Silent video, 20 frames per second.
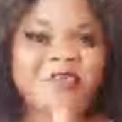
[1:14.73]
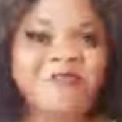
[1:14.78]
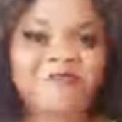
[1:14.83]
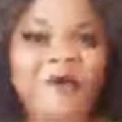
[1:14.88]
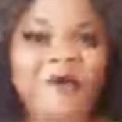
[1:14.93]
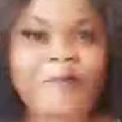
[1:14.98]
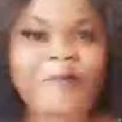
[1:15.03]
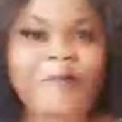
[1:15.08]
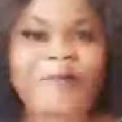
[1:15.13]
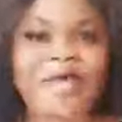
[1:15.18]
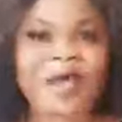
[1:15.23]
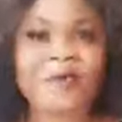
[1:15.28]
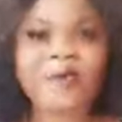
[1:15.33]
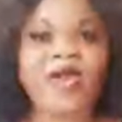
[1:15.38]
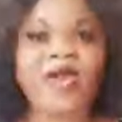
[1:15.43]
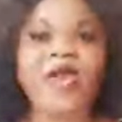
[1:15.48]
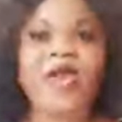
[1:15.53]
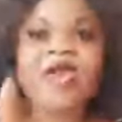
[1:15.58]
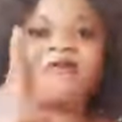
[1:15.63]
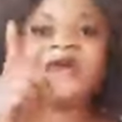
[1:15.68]
evil plan,
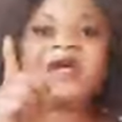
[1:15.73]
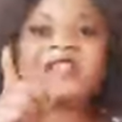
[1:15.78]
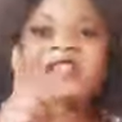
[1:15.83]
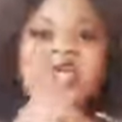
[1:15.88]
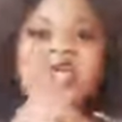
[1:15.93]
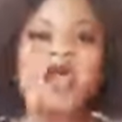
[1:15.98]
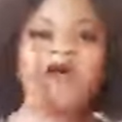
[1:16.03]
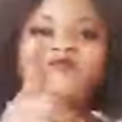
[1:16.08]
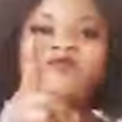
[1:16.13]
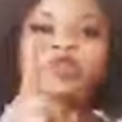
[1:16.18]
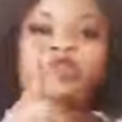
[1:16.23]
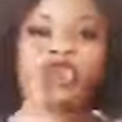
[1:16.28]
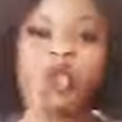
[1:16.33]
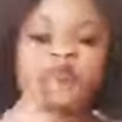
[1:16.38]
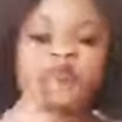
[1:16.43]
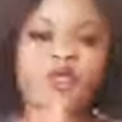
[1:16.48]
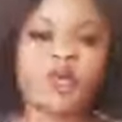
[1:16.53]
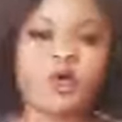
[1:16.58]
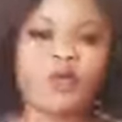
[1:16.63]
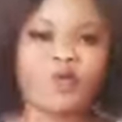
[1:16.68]
wherever they have
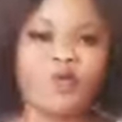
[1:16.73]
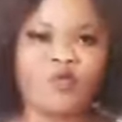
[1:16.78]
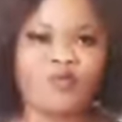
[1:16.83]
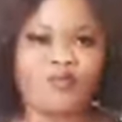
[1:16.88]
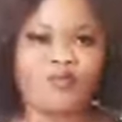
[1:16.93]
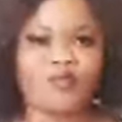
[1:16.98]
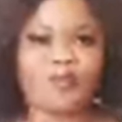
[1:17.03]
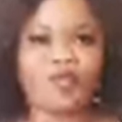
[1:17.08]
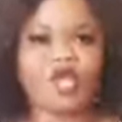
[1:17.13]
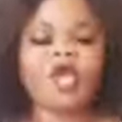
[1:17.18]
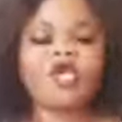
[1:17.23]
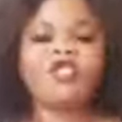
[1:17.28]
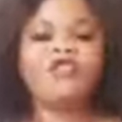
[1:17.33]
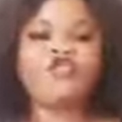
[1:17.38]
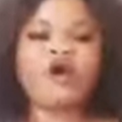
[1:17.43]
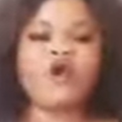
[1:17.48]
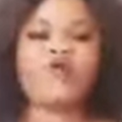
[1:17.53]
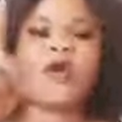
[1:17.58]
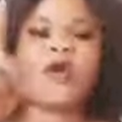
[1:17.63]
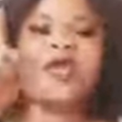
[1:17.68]
dropped your womb,
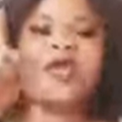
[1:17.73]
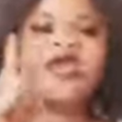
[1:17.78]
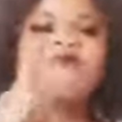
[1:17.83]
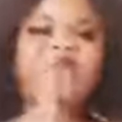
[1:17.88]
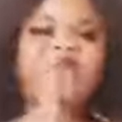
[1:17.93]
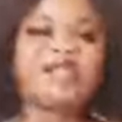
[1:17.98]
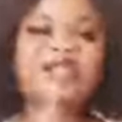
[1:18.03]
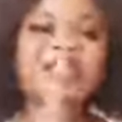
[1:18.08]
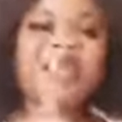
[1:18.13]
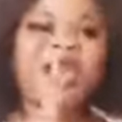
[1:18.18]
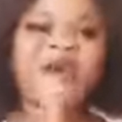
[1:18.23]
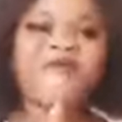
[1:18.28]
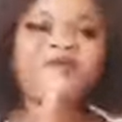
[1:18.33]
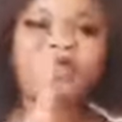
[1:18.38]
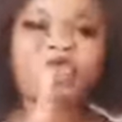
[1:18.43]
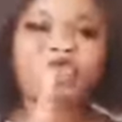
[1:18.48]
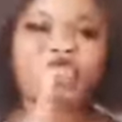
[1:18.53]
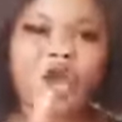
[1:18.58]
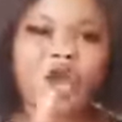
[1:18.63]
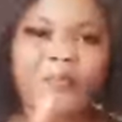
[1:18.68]
nor wherever they
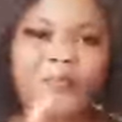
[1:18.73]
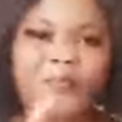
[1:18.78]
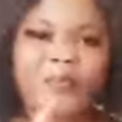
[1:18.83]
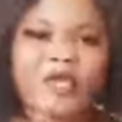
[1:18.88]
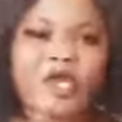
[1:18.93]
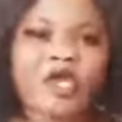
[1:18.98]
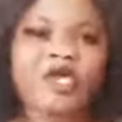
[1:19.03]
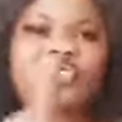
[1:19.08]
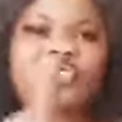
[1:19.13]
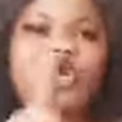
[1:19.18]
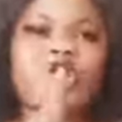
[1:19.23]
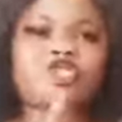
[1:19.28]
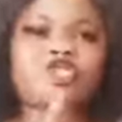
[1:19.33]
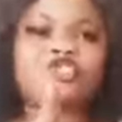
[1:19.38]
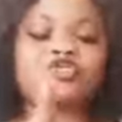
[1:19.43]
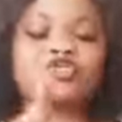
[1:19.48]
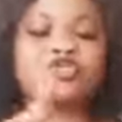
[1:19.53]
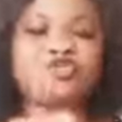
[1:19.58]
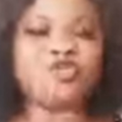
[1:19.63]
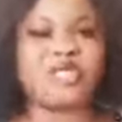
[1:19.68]
have dropped your
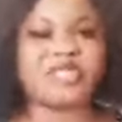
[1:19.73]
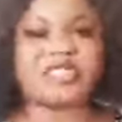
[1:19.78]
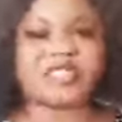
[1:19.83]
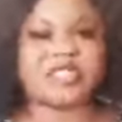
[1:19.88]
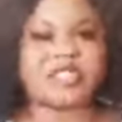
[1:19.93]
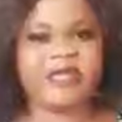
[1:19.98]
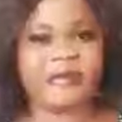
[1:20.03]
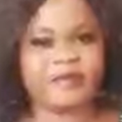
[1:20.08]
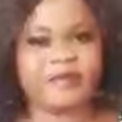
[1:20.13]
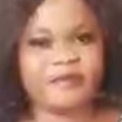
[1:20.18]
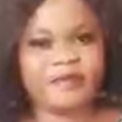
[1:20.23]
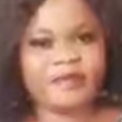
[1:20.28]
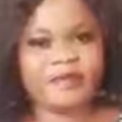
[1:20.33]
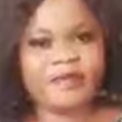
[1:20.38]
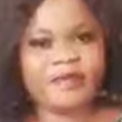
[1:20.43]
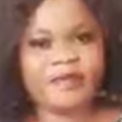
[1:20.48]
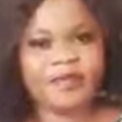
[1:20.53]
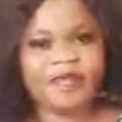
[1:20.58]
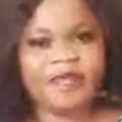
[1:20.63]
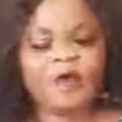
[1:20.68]
children's name,
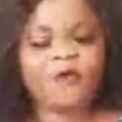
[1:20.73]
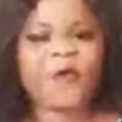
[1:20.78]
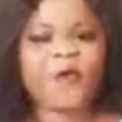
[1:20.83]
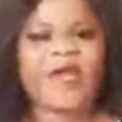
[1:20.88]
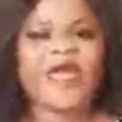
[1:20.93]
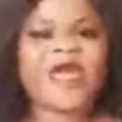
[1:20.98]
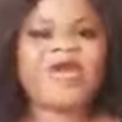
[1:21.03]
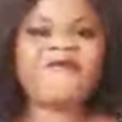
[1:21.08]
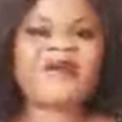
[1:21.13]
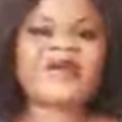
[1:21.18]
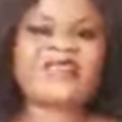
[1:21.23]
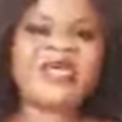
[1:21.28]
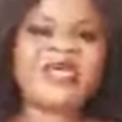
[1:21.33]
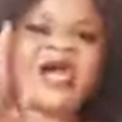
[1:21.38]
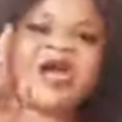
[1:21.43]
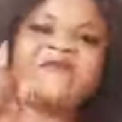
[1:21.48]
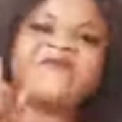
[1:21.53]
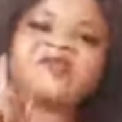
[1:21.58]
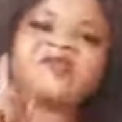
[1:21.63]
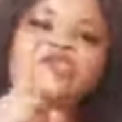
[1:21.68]
wherever
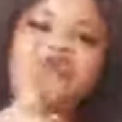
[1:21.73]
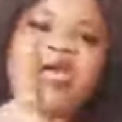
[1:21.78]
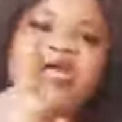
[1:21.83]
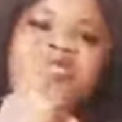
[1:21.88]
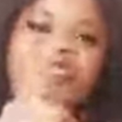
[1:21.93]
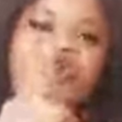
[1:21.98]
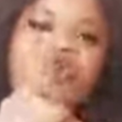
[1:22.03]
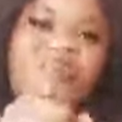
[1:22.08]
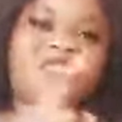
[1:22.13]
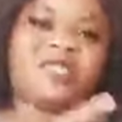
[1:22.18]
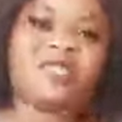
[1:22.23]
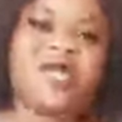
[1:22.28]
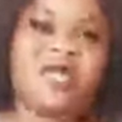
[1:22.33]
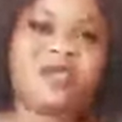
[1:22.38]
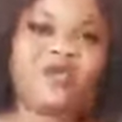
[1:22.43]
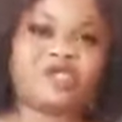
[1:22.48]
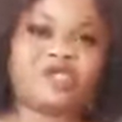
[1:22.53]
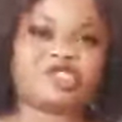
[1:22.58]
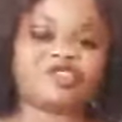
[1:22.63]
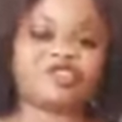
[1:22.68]
they have tried to
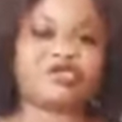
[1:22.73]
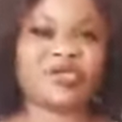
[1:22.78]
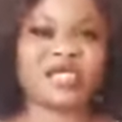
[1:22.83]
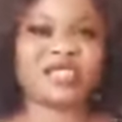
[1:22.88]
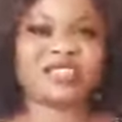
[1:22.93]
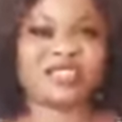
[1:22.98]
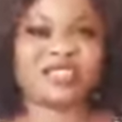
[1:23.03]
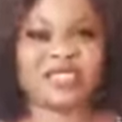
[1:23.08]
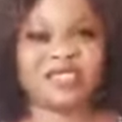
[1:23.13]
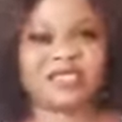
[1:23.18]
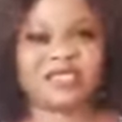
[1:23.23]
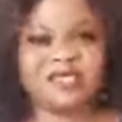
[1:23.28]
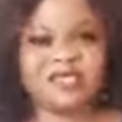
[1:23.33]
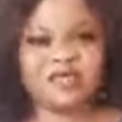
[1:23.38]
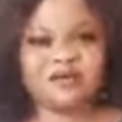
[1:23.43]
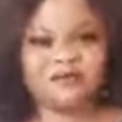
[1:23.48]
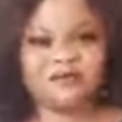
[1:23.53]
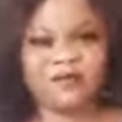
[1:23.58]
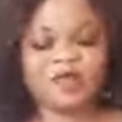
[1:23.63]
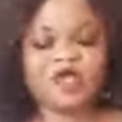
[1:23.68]
delay your children's
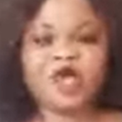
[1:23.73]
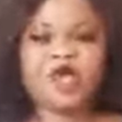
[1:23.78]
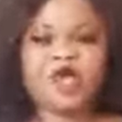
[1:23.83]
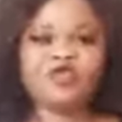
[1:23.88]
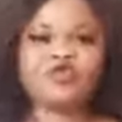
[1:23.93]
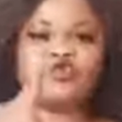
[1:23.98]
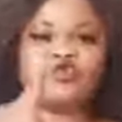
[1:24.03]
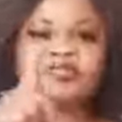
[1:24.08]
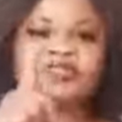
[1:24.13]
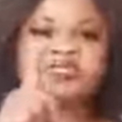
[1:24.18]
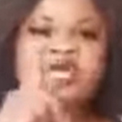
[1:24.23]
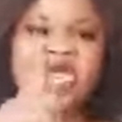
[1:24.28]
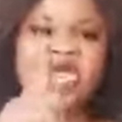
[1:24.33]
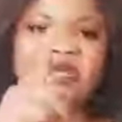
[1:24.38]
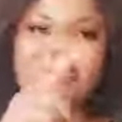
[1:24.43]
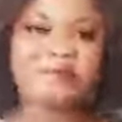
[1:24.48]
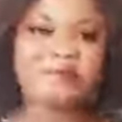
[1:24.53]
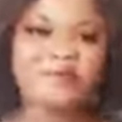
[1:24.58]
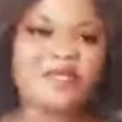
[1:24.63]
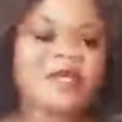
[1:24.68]
destiny,
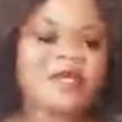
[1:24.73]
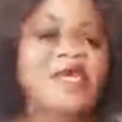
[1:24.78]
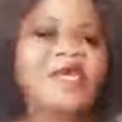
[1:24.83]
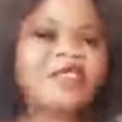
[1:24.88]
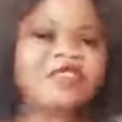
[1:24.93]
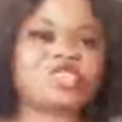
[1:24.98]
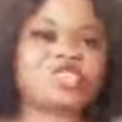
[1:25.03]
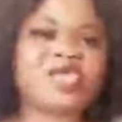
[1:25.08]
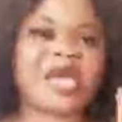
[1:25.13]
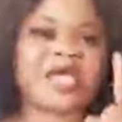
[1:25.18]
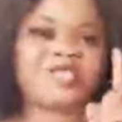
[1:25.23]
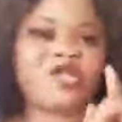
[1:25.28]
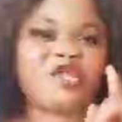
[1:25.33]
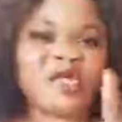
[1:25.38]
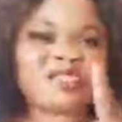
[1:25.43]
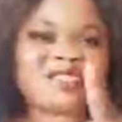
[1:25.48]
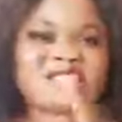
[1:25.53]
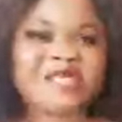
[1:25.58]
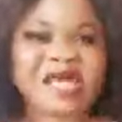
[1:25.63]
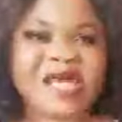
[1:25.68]
today it shall
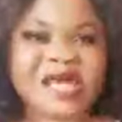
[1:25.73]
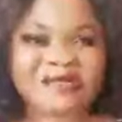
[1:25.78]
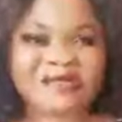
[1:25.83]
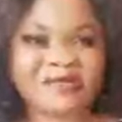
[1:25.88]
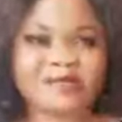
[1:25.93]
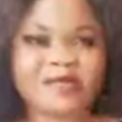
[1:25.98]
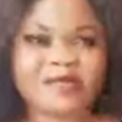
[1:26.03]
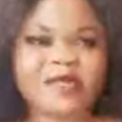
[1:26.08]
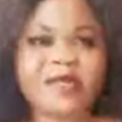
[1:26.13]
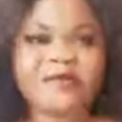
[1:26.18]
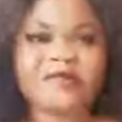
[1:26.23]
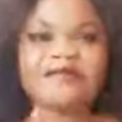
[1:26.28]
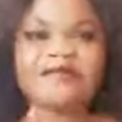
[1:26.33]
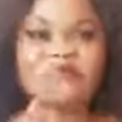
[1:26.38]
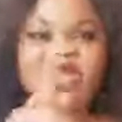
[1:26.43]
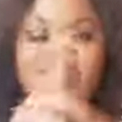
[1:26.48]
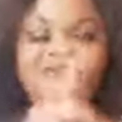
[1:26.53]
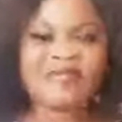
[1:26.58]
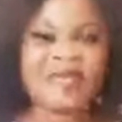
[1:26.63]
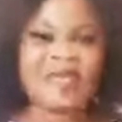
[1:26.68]
not stand,
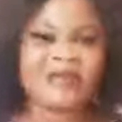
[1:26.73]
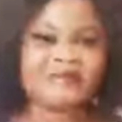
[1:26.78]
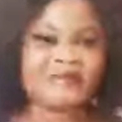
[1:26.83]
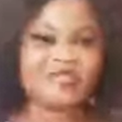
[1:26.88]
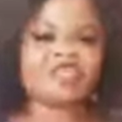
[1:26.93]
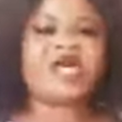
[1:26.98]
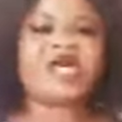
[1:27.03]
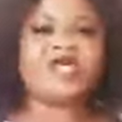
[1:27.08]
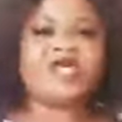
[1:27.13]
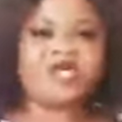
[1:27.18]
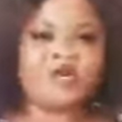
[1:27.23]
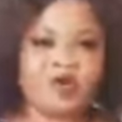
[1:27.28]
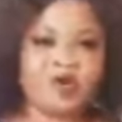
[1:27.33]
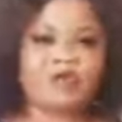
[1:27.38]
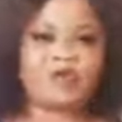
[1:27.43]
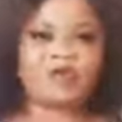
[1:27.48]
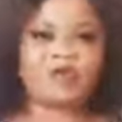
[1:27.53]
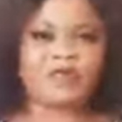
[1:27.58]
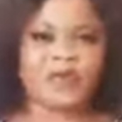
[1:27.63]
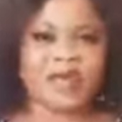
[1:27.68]
neither shall it
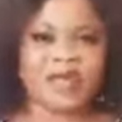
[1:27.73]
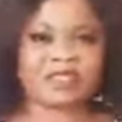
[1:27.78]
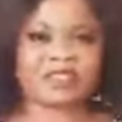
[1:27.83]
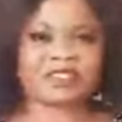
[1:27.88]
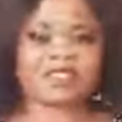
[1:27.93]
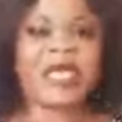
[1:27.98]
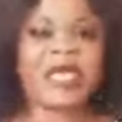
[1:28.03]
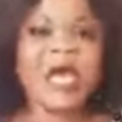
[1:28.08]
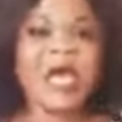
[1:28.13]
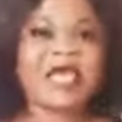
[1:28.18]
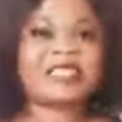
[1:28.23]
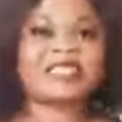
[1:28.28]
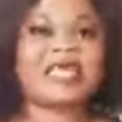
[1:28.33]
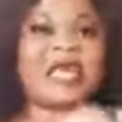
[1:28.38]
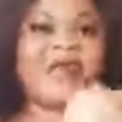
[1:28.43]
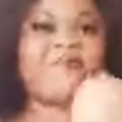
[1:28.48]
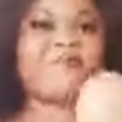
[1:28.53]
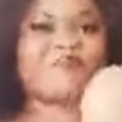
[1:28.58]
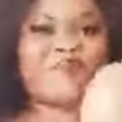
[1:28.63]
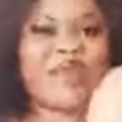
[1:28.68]
come to pass. As
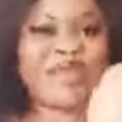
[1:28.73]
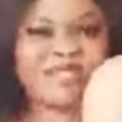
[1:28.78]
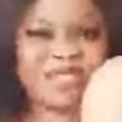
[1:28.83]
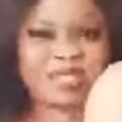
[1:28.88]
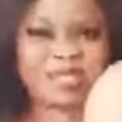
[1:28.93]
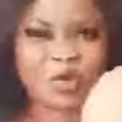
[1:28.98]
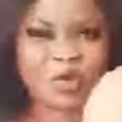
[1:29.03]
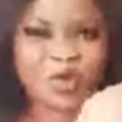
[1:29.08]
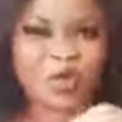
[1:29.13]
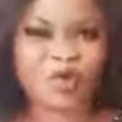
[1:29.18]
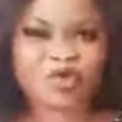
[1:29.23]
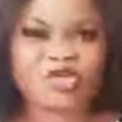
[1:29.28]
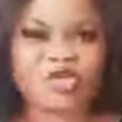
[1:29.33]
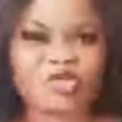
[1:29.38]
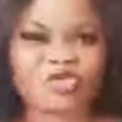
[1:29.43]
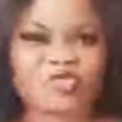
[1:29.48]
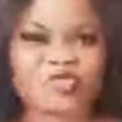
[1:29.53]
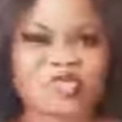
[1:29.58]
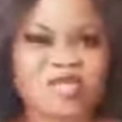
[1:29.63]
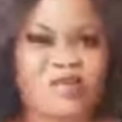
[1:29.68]
I break this
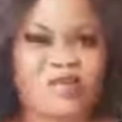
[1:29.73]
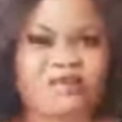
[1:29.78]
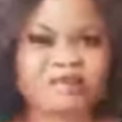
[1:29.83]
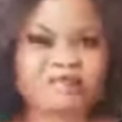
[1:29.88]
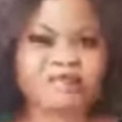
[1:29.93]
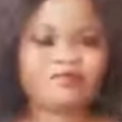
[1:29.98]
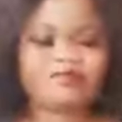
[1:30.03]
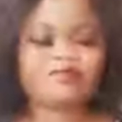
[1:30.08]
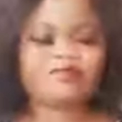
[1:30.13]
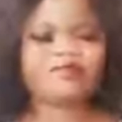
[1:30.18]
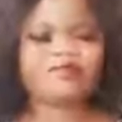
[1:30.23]
coconut today,